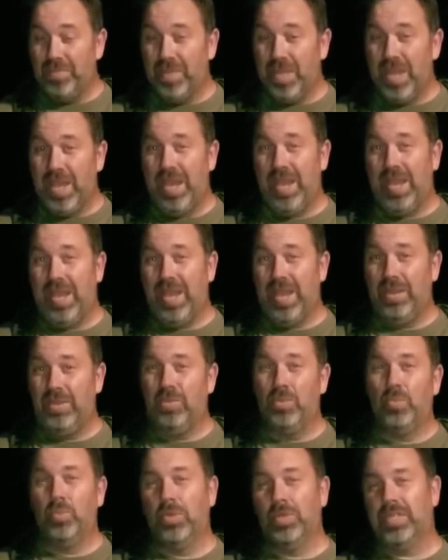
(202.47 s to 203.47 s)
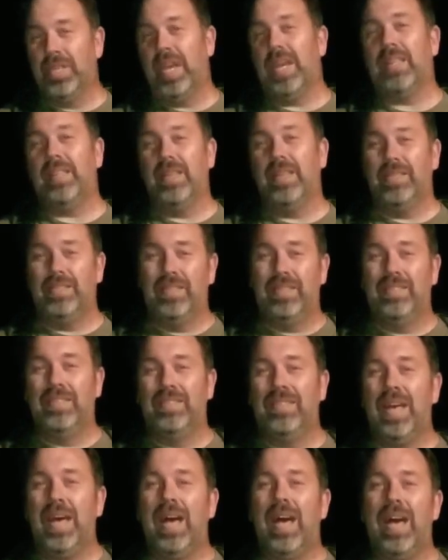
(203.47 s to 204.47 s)
and we'll take this
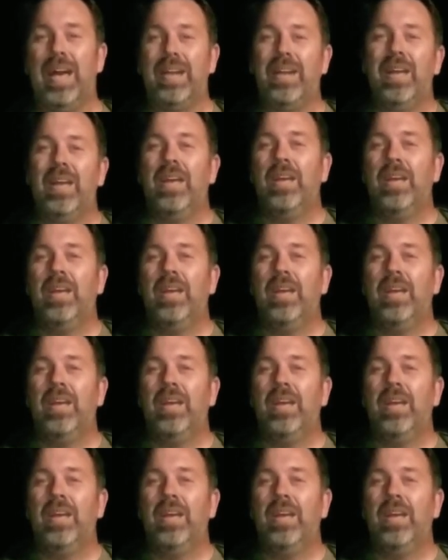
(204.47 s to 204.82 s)
inside